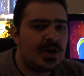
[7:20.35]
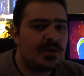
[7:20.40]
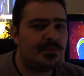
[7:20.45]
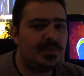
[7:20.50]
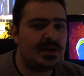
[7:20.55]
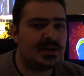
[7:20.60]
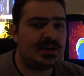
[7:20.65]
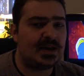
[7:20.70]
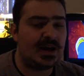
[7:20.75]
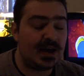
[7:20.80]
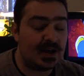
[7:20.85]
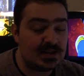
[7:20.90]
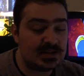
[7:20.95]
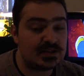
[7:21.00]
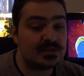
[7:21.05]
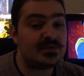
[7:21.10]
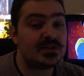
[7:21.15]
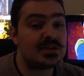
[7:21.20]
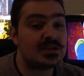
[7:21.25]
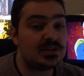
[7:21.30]
because
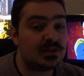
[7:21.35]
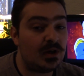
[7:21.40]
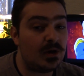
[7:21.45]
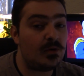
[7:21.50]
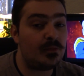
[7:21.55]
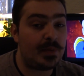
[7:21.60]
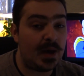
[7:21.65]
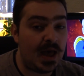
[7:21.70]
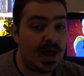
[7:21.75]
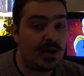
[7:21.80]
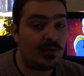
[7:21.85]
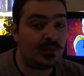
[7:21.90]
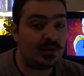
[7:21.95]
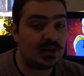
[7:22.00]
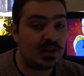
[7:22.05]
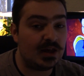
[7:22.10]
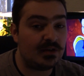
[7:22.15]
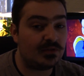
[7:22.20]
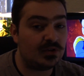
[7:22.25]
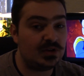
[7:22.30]
of his low power
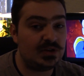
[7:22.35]
level.